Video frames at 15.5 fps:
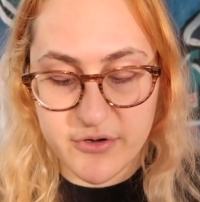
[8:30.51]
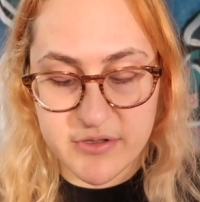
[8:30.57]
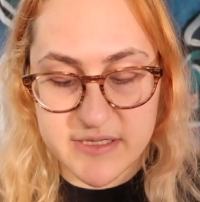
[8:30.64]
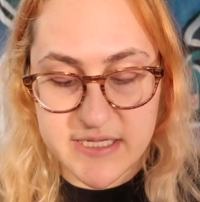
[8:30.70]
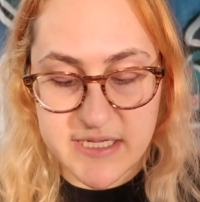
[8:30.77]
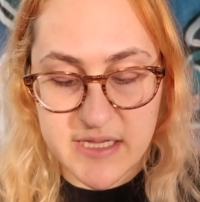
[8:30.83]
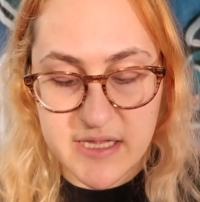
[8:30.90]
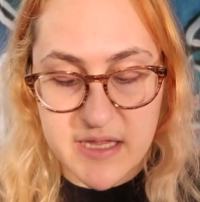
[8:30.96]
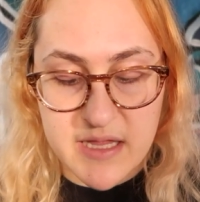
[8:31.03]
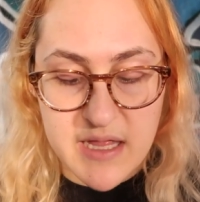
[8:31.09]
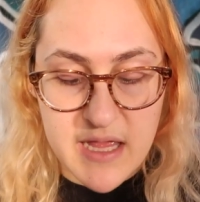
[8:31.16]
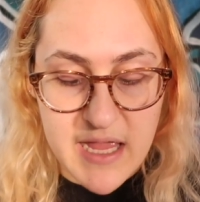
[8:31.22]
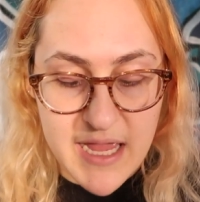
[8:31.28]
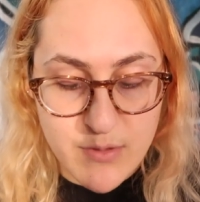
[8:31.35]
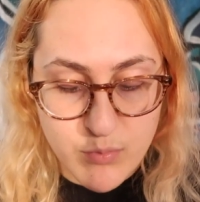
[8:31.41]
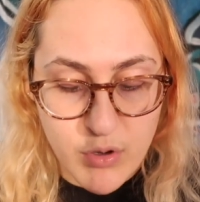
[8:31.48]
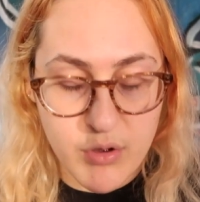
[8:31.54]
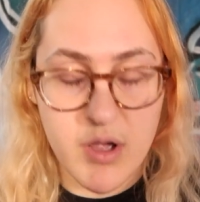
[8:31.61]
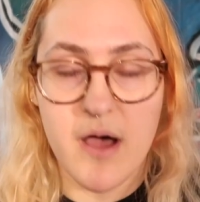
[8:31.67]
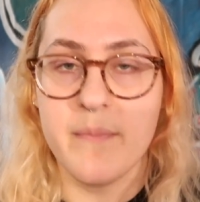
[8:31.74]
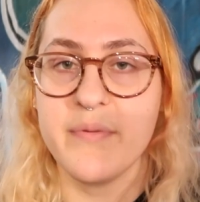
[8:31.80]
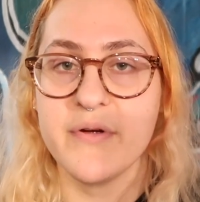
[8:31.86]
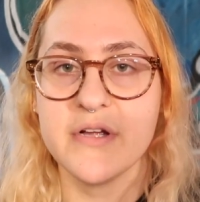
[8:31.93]
early and
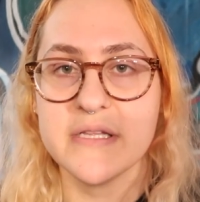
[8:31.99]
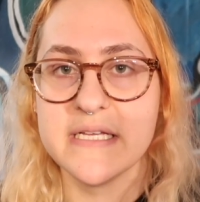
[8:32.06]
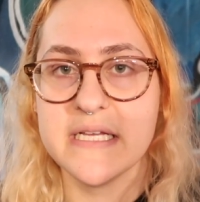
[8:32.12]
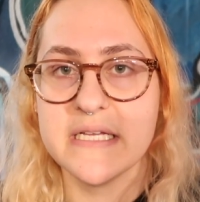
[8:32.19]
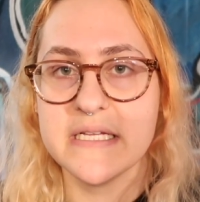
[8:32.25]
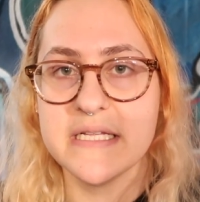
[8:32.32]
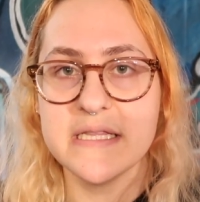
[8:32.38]
woke up early.